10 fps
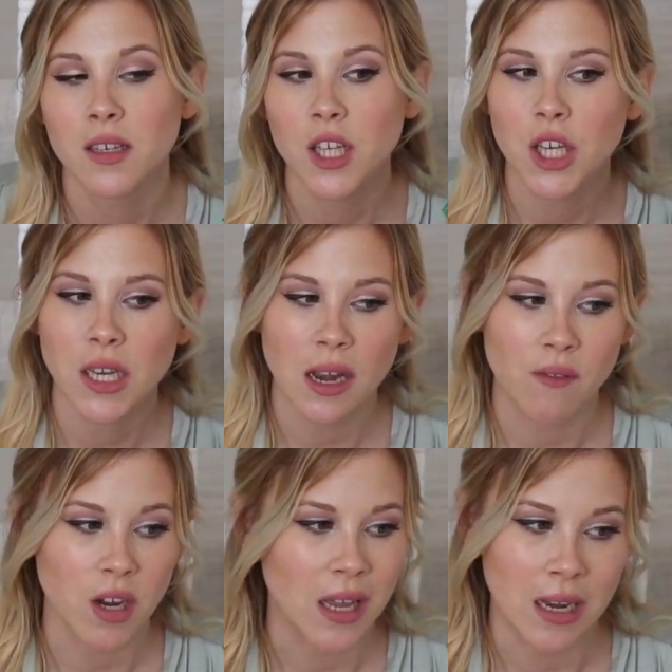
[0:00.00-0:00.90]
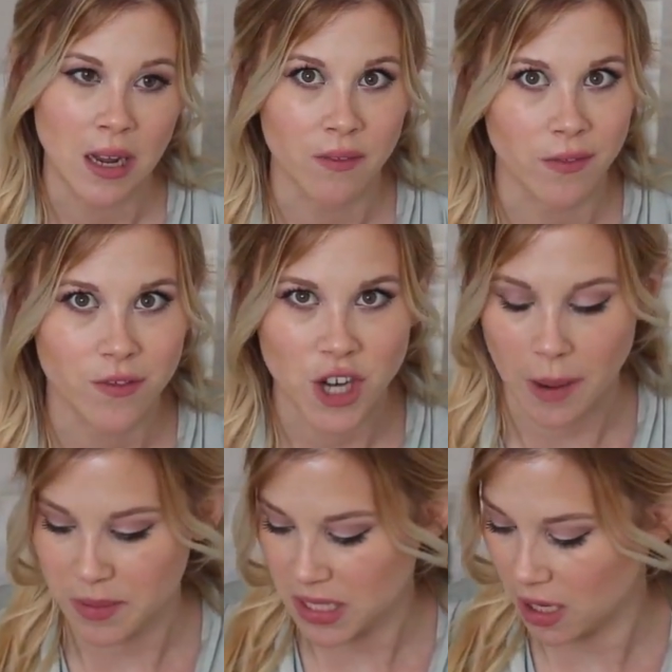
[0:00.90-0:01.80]
you can never get enough of
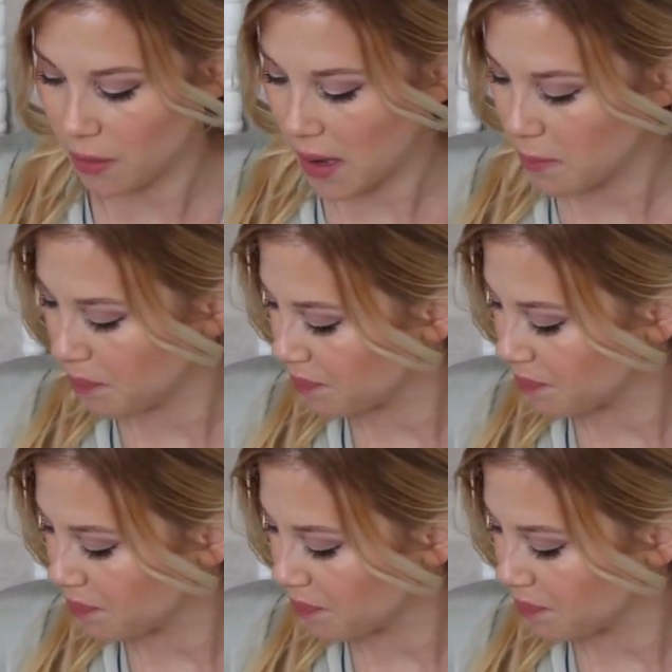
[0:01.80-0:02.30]
chapstick, right?